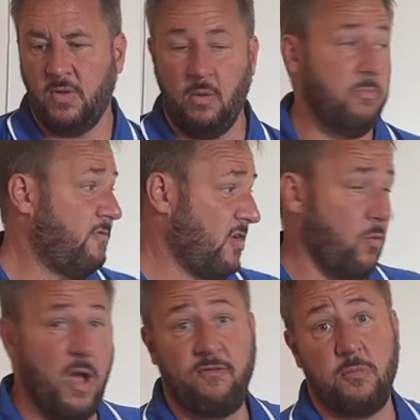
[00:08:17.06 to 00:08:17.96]
Moving
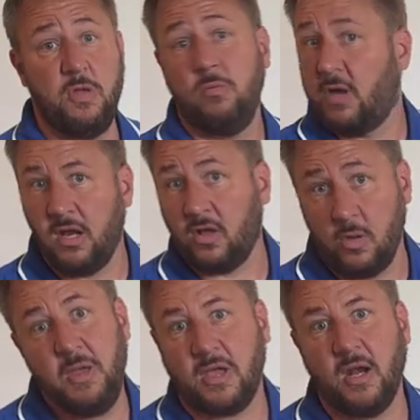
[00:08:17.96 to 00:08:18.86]
away from you
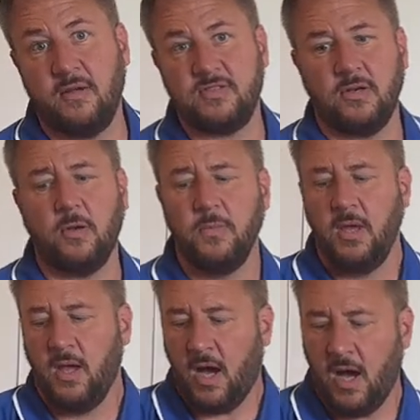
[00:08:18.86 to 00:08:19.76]
could be a cutoff signal.
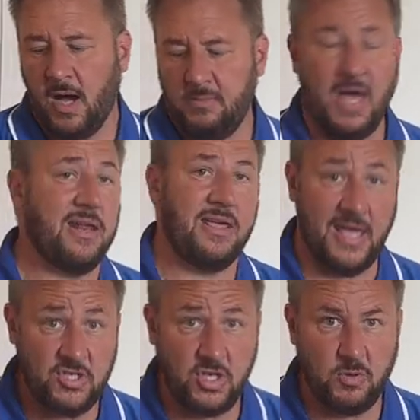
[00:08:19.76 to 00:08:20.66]
Not
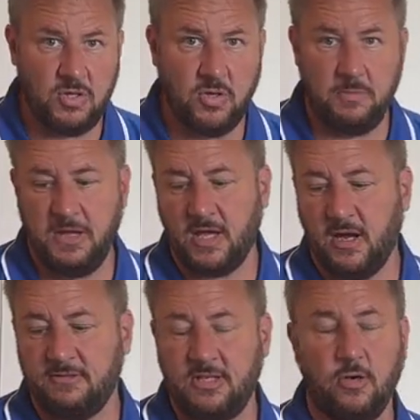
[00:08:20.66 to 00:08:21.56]
engaging with you could be a
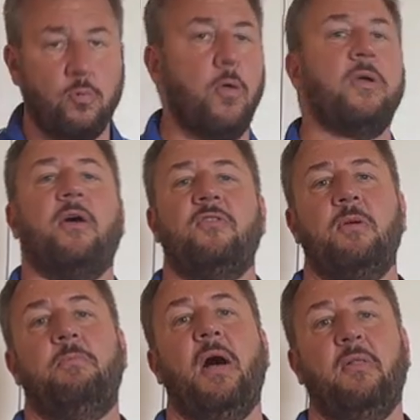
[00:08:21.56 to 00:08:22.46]
cutoff signal. Rolling over
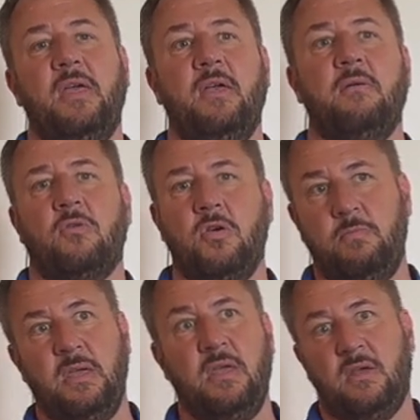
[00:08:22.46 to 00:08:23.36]
their belly
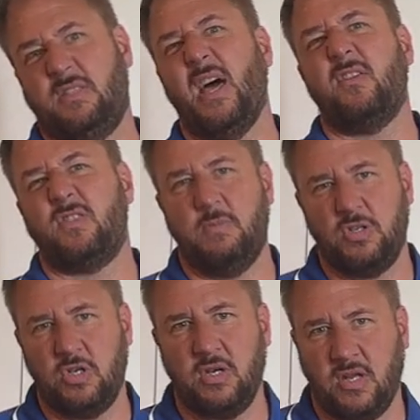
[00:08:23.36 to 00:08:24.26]
could be a sign of
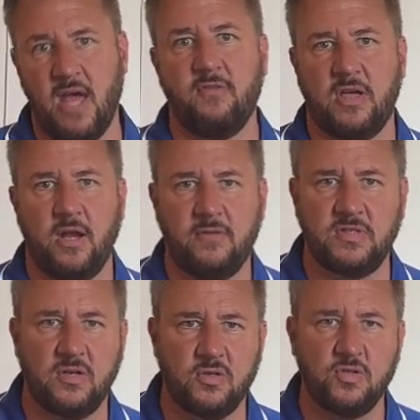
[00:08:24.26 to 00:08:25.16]
submission and kind of a cutoff
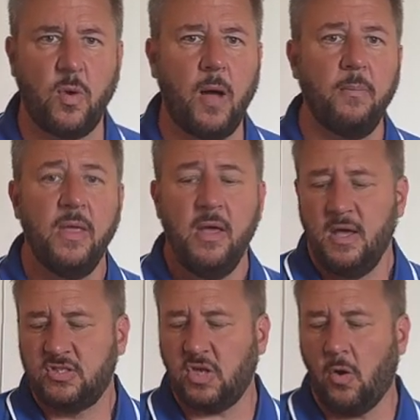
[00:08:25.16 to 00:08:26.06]
signal as well.
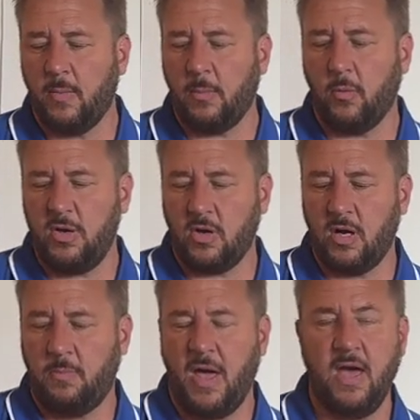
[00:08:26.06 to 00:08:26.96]
So remember, when you're
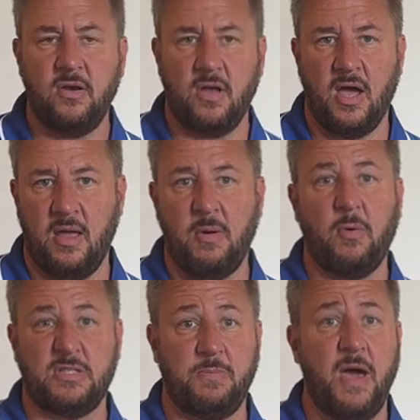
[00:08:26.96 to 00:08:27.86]
going to pet, anybody
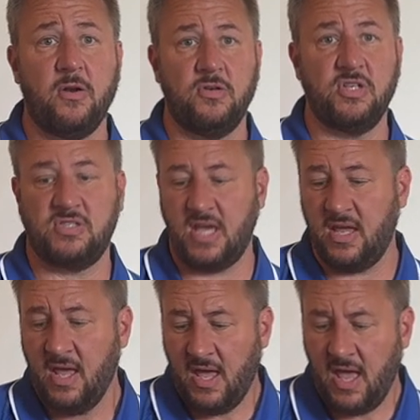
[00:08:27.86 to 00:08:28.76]
wants to pet her, just
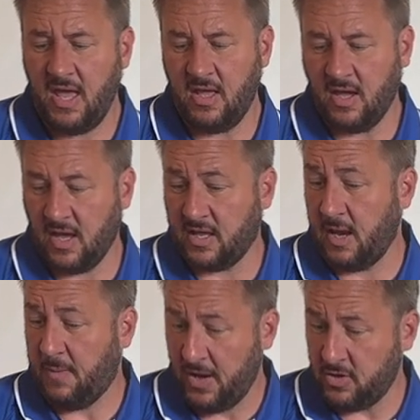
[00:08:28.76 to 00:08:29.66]
say, hey, can
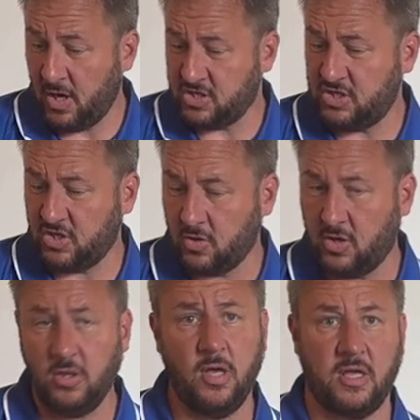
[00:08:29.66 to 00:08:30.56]
I pet your dog? She's so
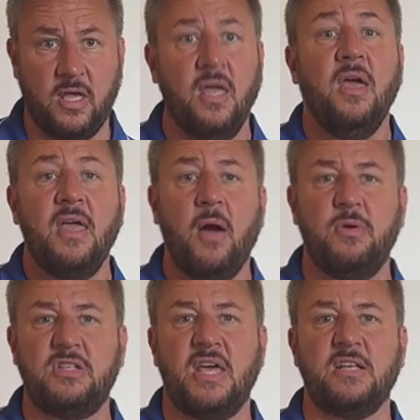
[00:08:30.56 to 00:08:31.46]
good looking. Yeah,
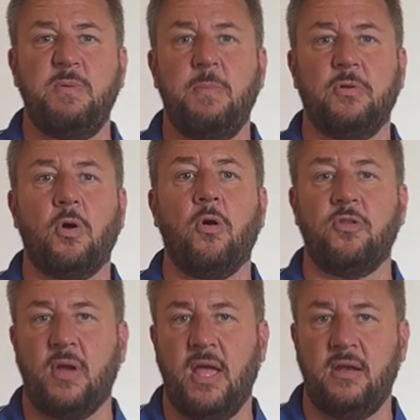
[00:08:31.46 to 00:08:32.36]
we just ask people to hold
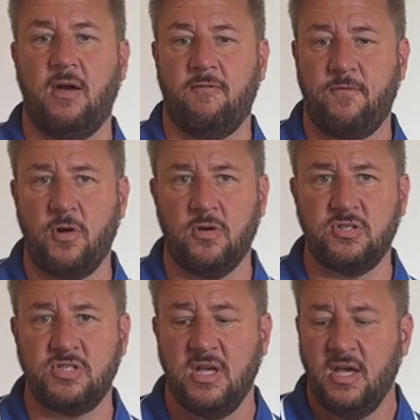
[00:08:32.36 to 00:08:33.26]
their hand out
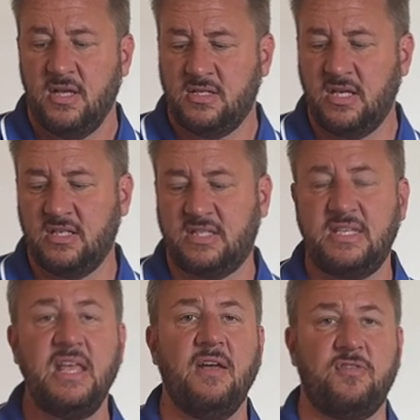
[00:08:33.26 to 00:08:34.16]
first to
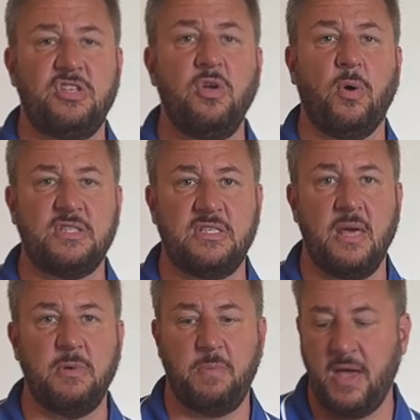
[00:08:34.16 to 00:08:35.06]
see if she wants
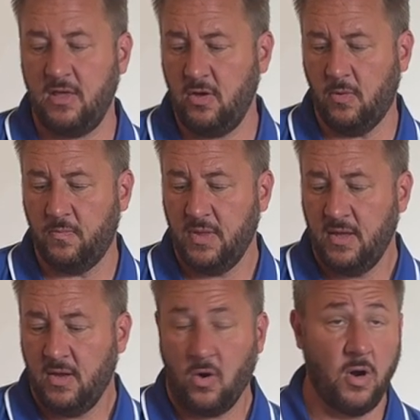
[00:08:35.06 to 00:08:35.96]
them to pet you
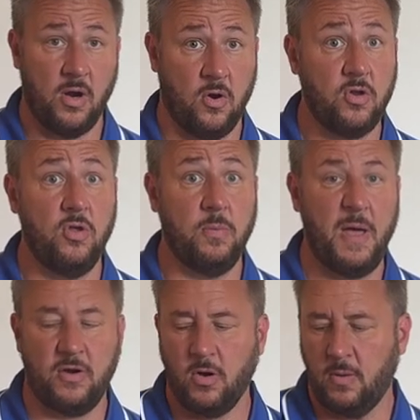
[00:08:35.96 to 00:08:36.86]
or you to
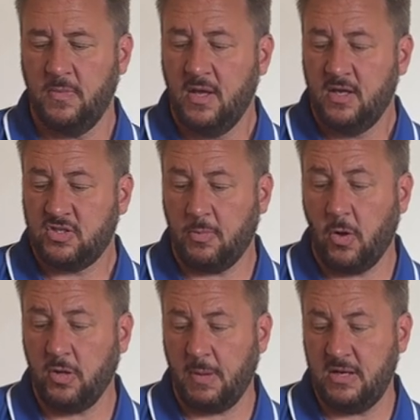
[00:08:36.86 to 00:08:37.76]
pet her. So I'm
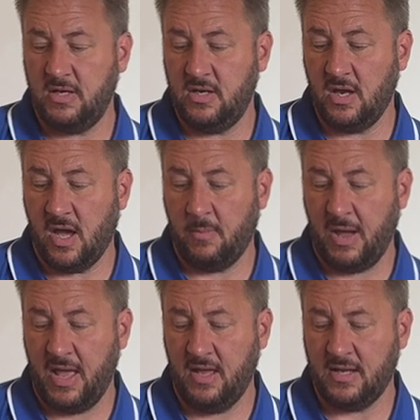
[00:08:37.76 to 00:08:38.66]
holding
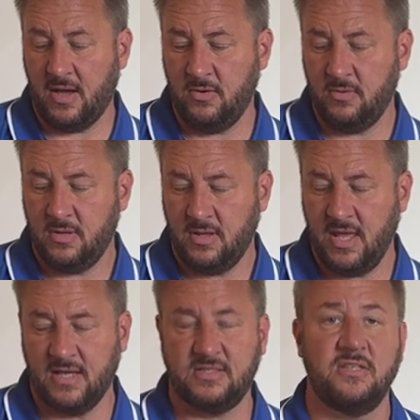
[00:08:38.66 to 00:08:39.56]
my hand out.
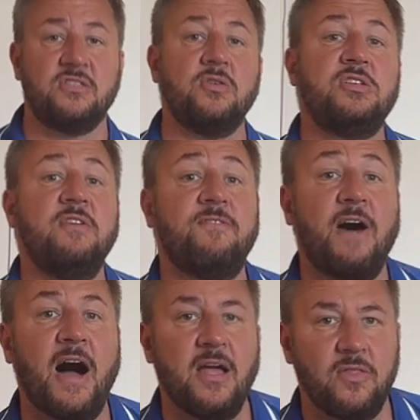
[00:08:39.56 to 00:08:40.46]
Yes, so she
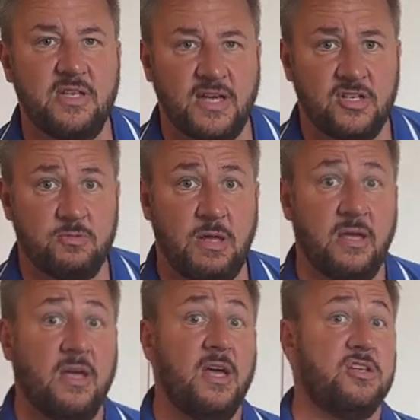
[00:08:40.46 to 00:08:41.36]
finally touched me.
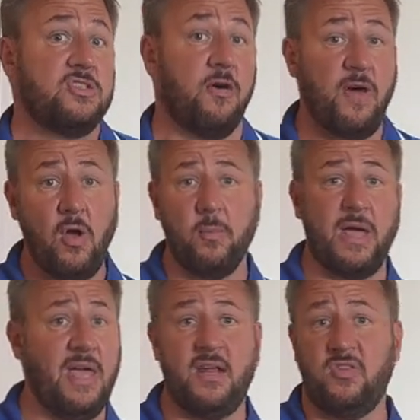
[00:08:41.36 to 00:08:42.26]
So if I hold my
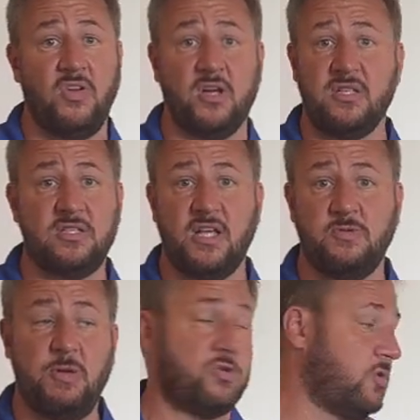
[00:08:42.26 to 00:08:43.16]
hand out, the dog doesn't touch
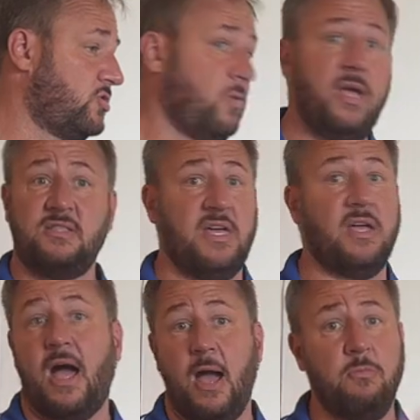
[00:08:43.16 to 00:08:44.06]
me, it turns away, it's saying,
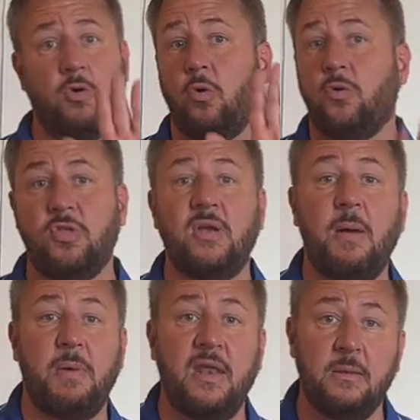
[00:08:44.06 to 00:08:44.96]
I'm cool with you
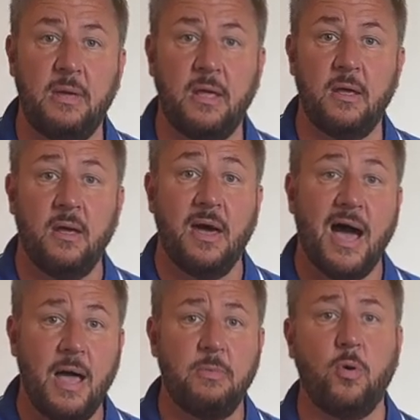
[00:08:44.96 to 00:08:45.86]
not petting me.
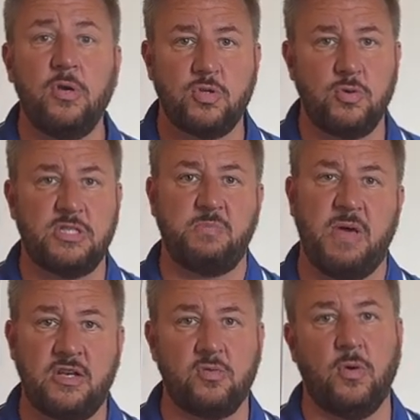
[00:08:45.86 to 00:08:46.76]
I'm going to
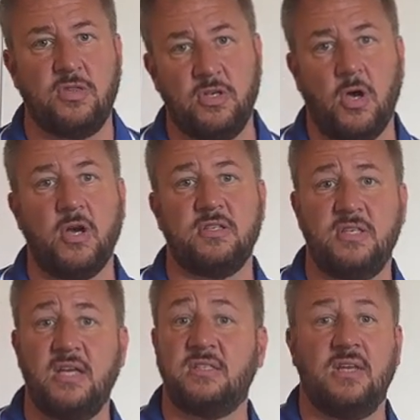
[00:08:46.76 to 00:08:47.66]
respect what the dog
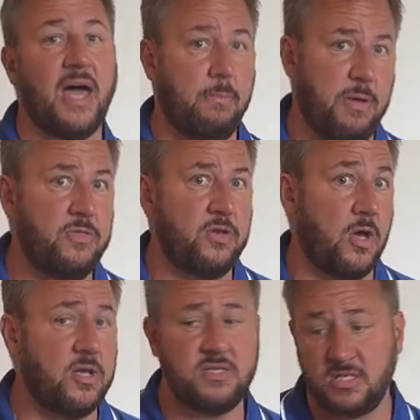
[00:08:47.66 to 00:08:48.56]
says and not pet the
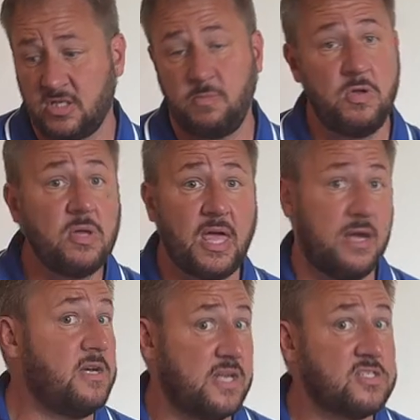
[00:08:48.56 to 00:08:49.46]
dog because it's
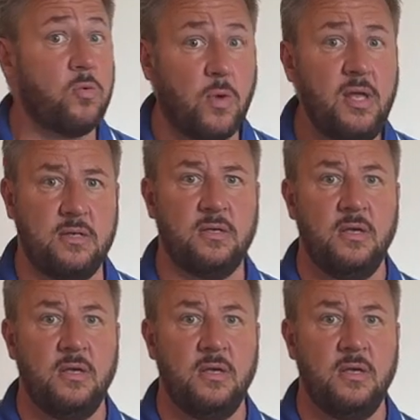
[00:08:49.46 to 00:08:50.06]
communicated, it doesn't want.